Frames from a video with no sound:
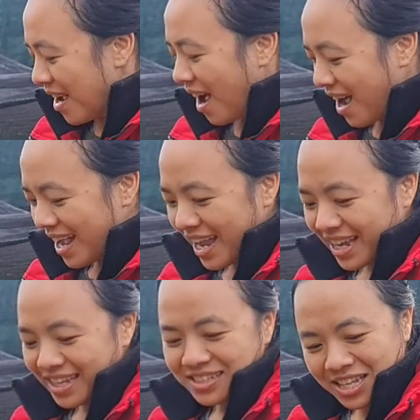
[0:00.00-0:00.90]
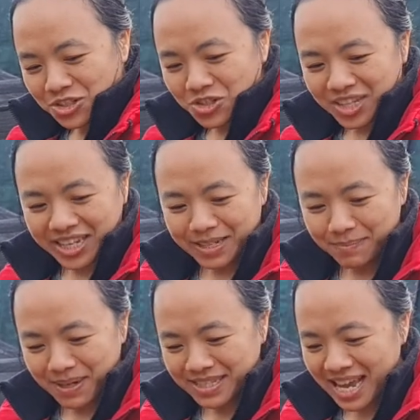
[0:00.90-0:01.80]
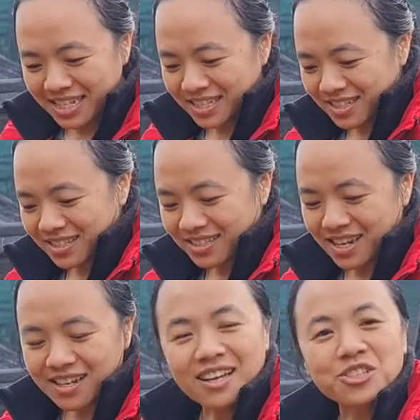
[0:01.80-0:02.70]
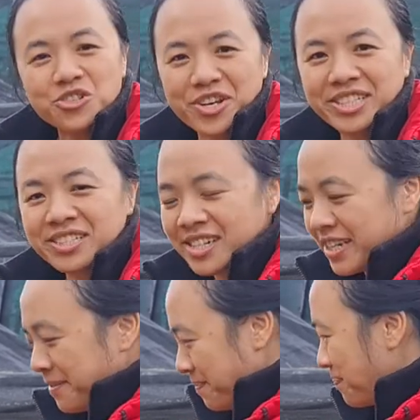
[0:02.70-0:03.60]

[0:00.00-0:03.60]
my dad just dug a trench here.